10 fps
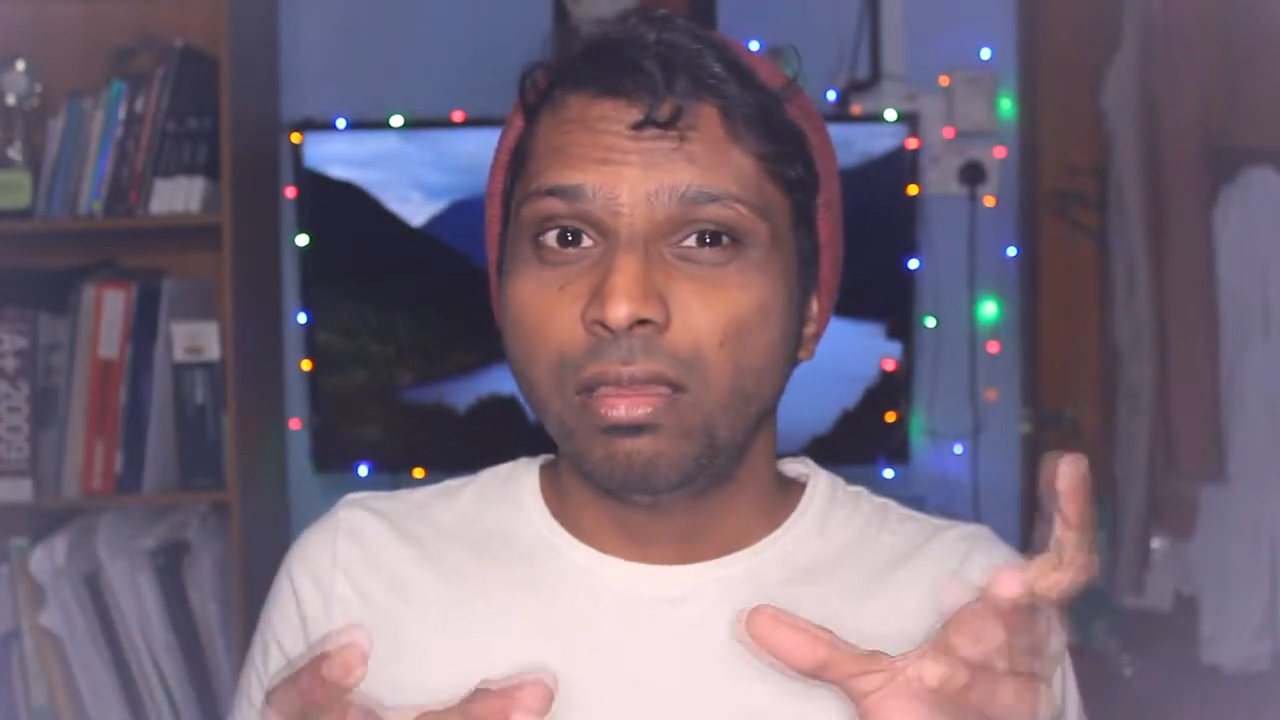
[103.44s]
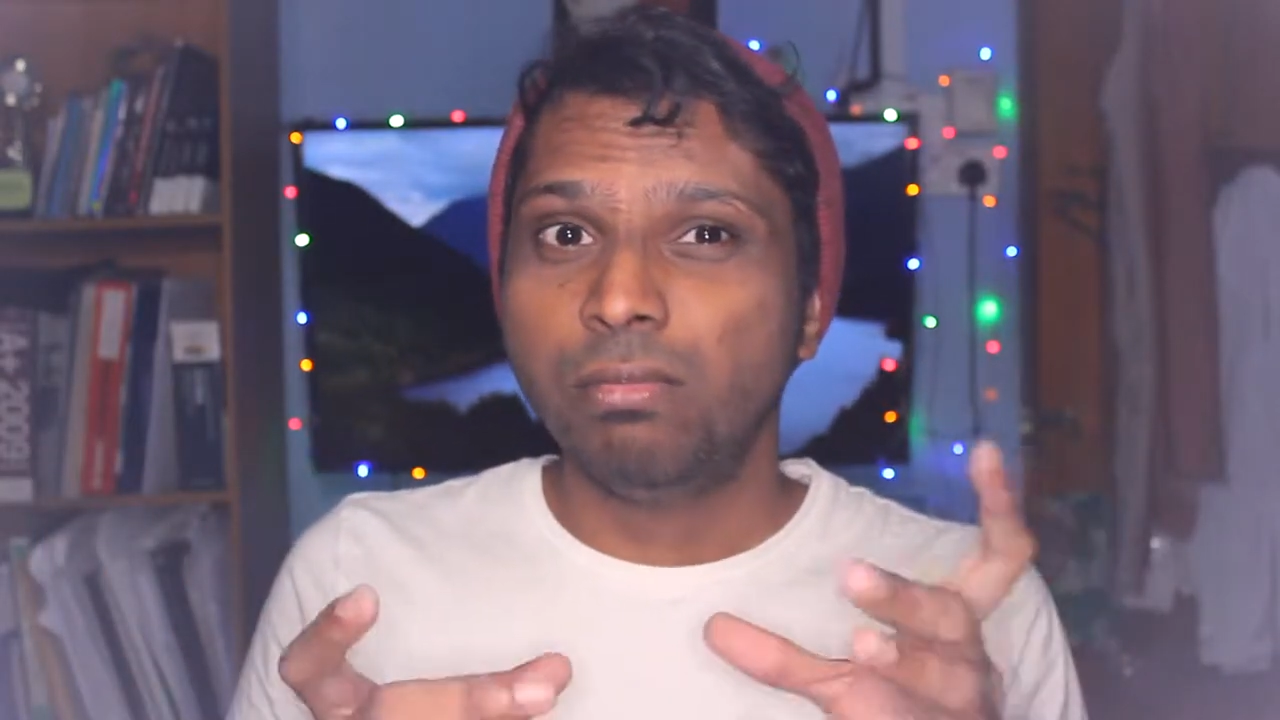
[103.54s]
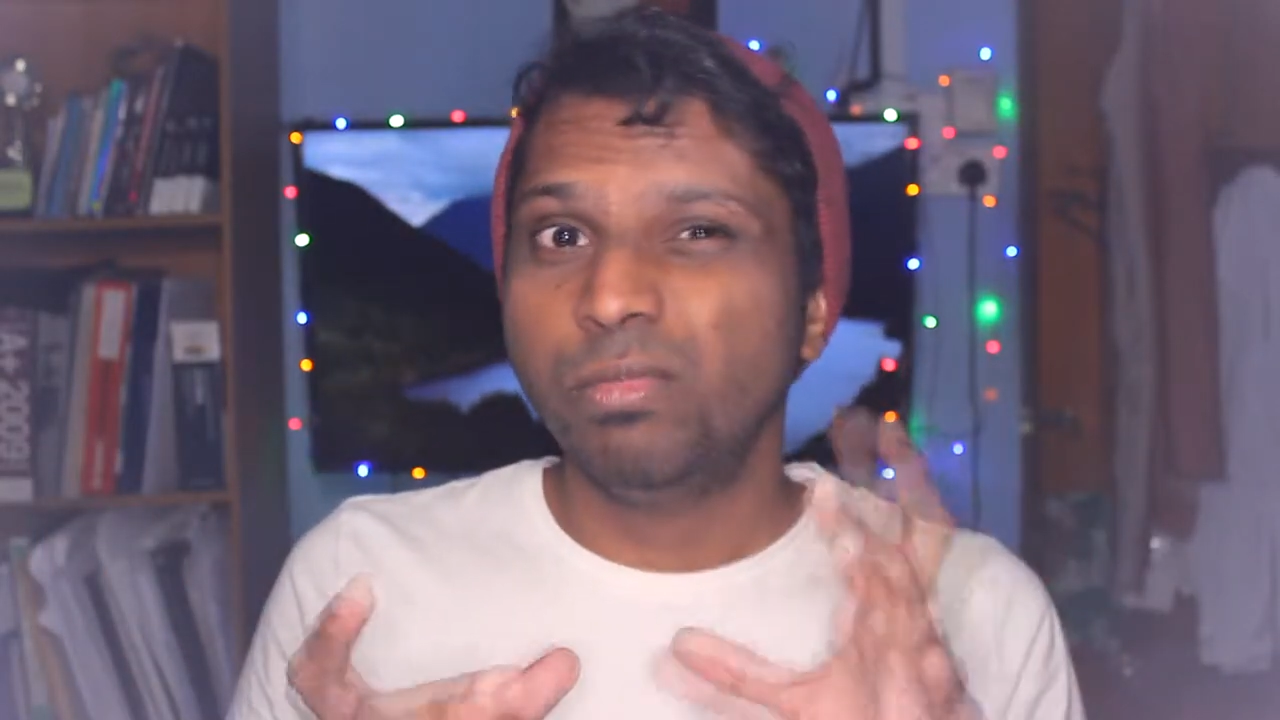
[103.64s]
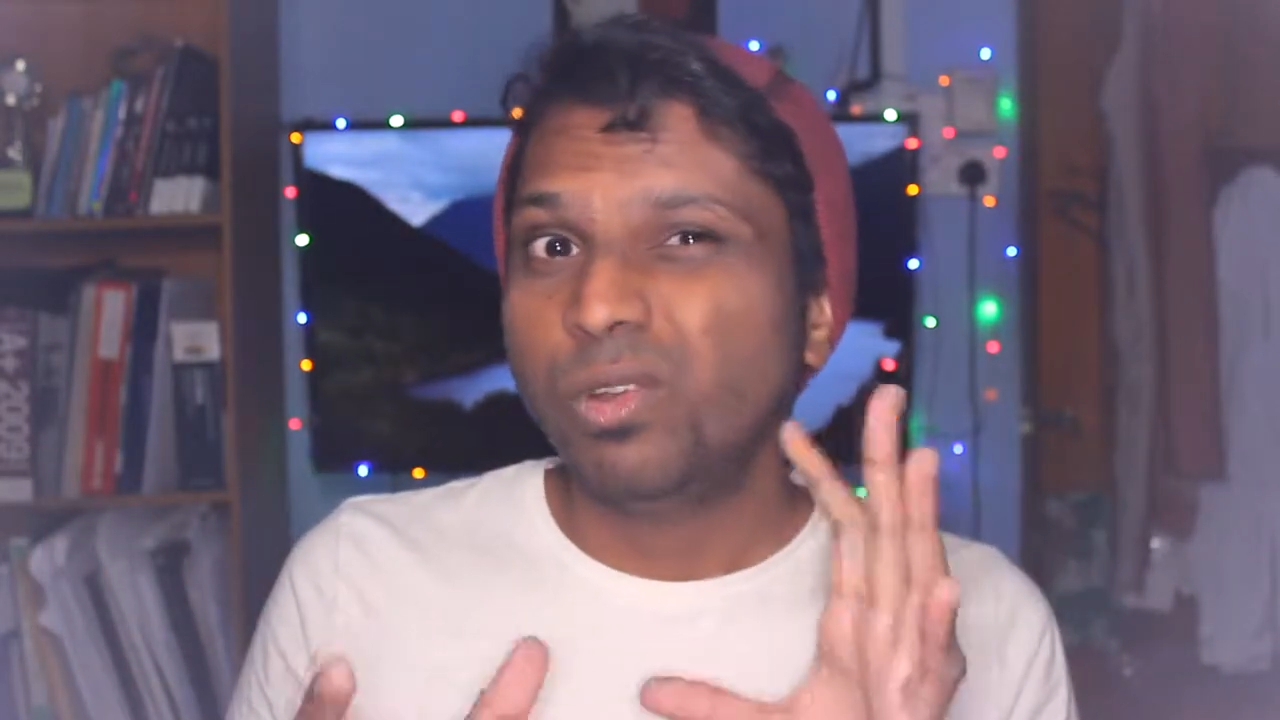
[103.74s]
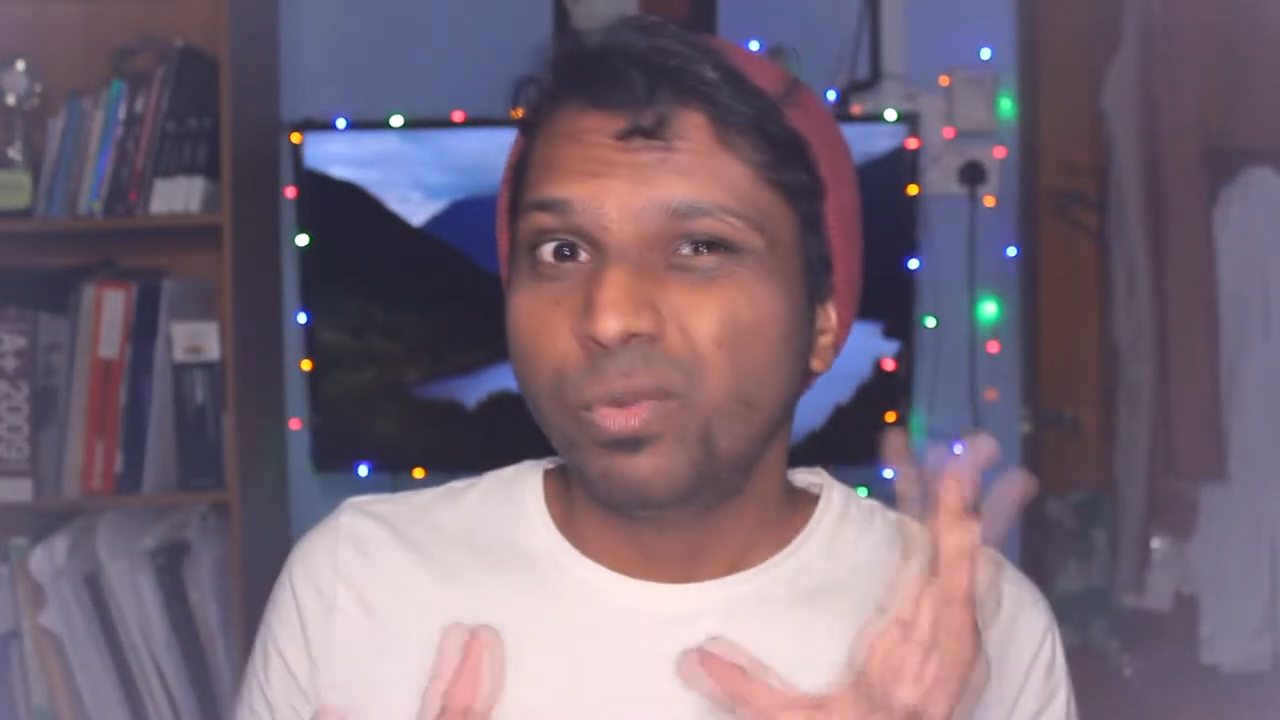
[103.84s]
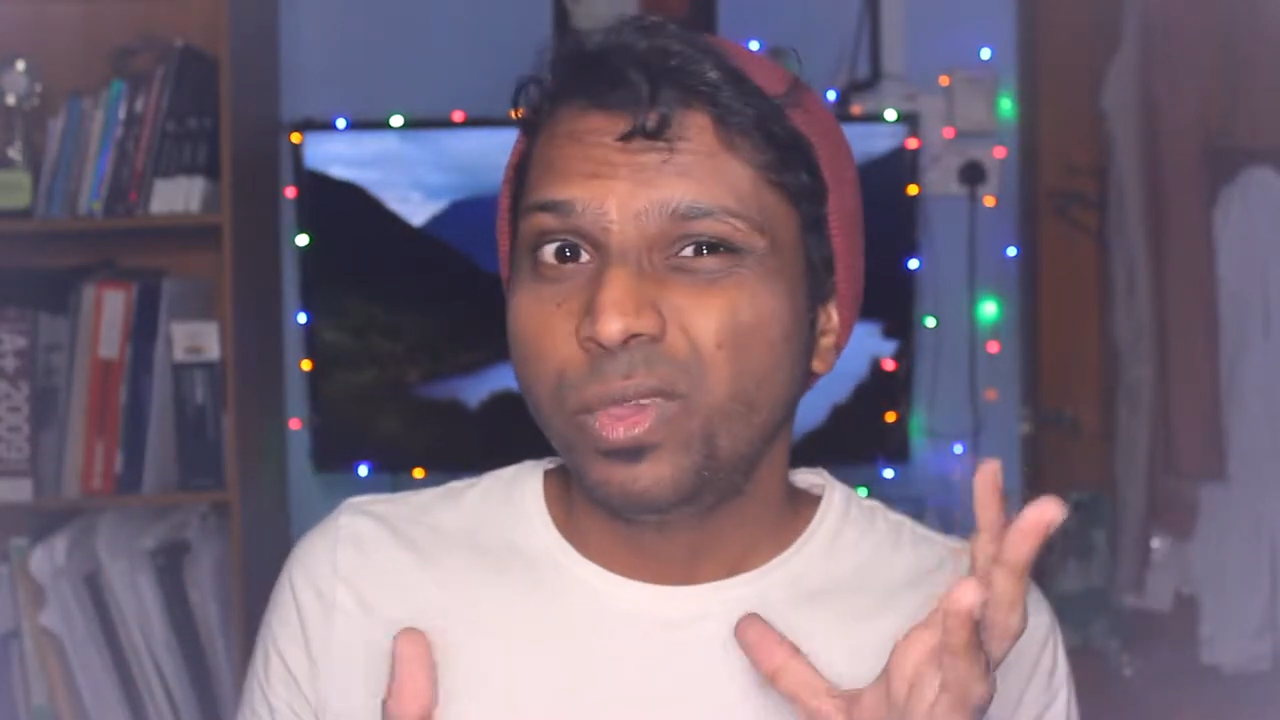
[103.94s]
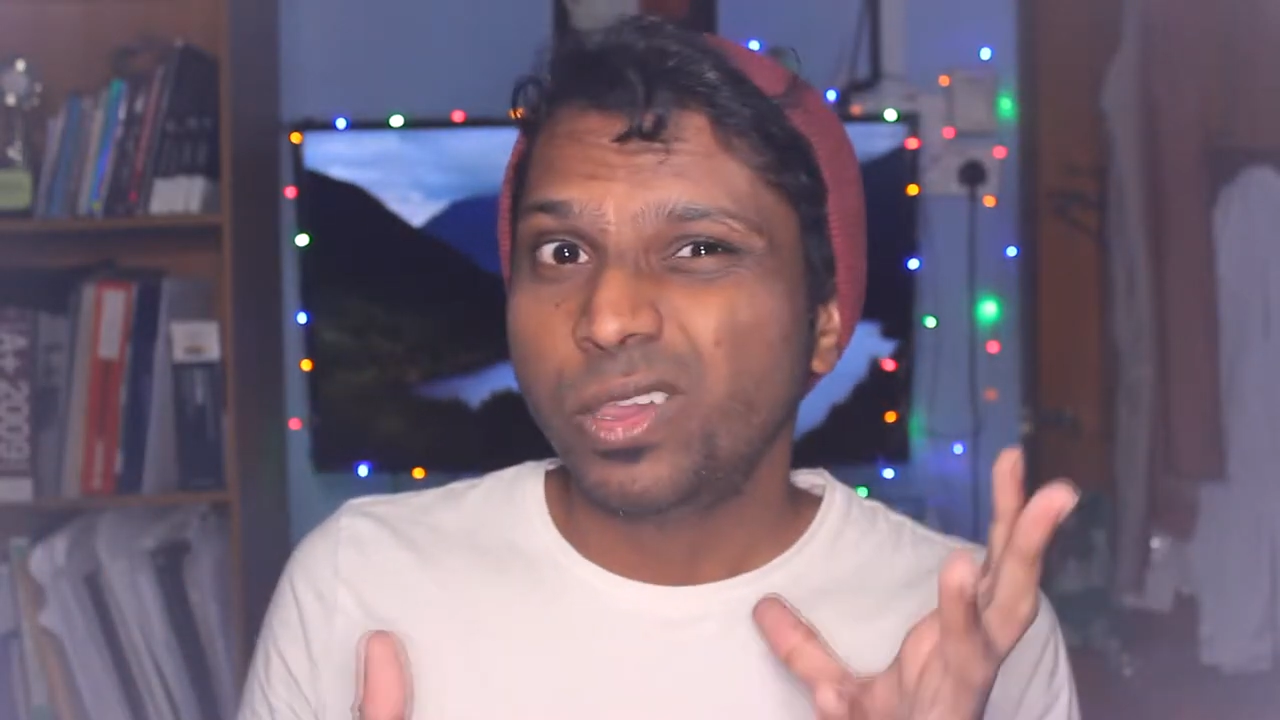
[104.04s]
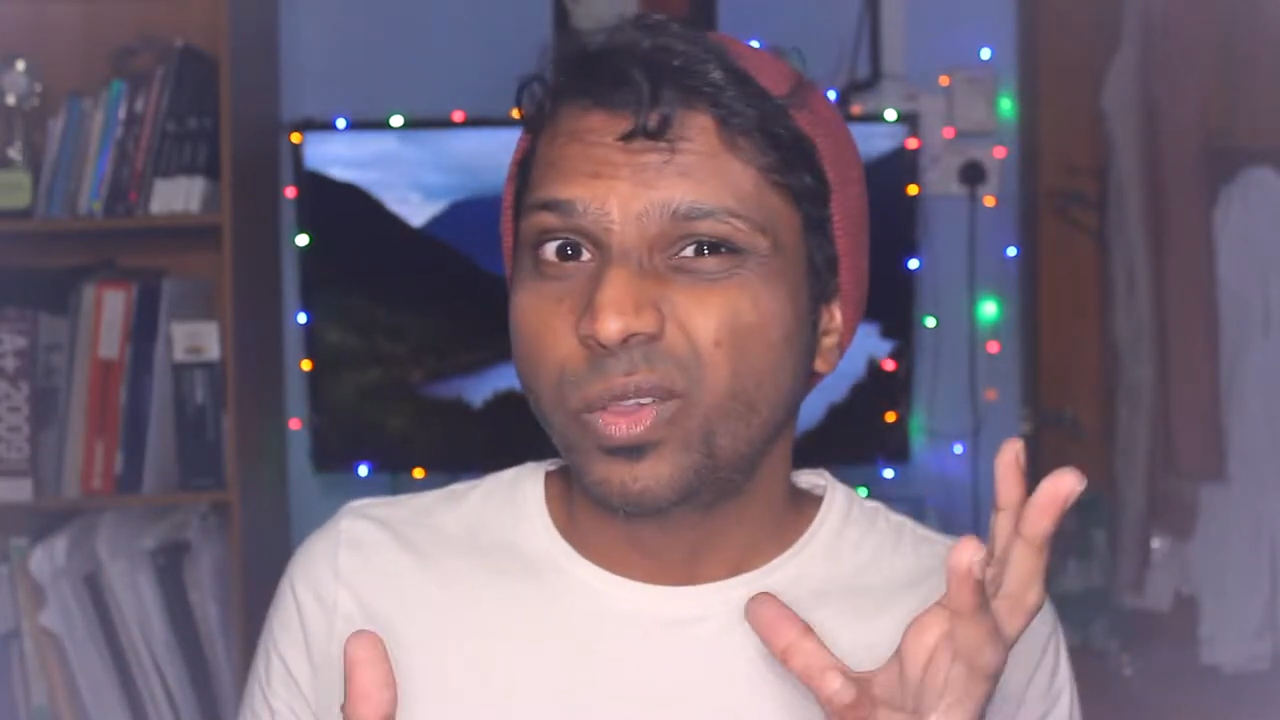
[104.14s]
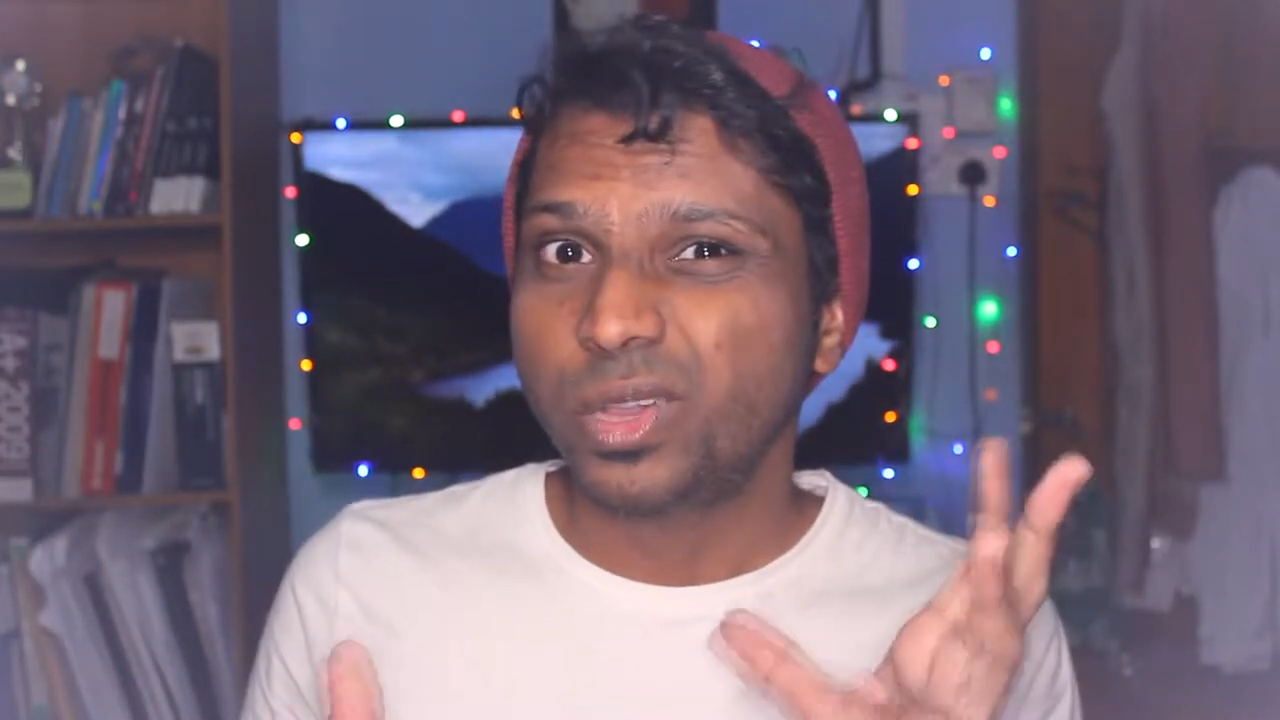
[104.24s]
more weird